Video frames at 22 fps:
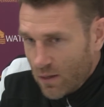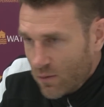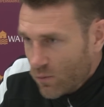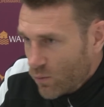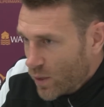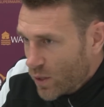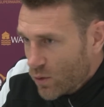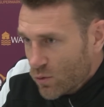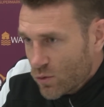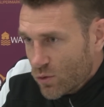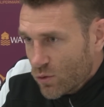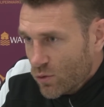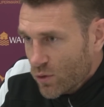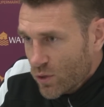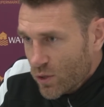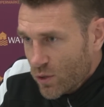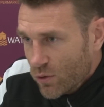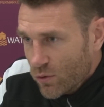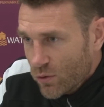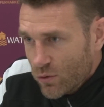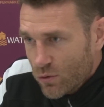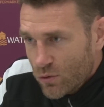Wales go to
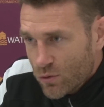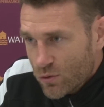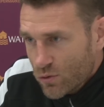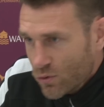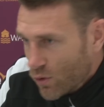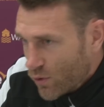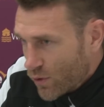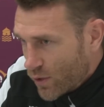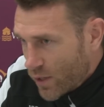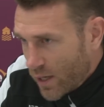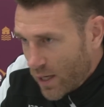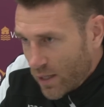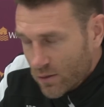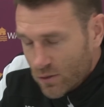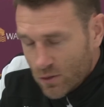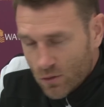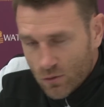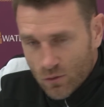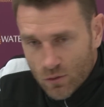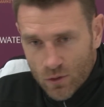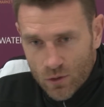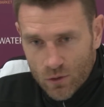the Euros, Northern
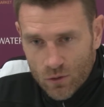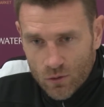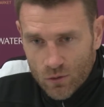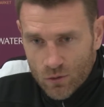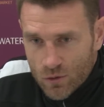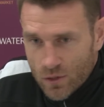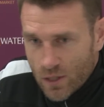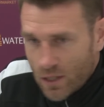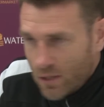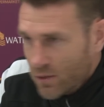Ireland go to the Euros,